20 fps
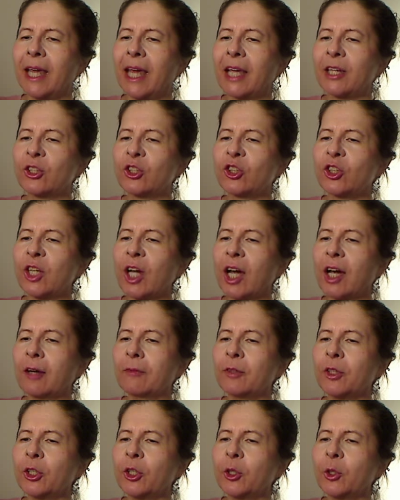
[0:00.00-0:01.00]
and
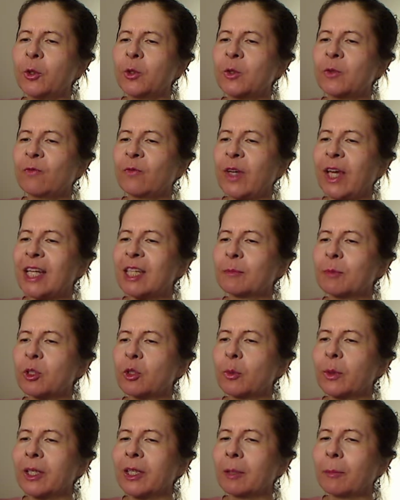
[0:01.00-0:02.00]
shoved Hugh's face
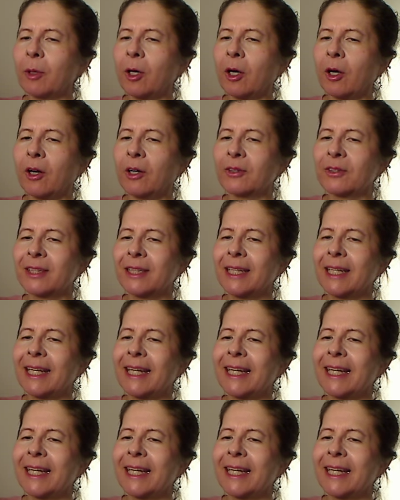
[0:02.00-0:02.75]
between the balls.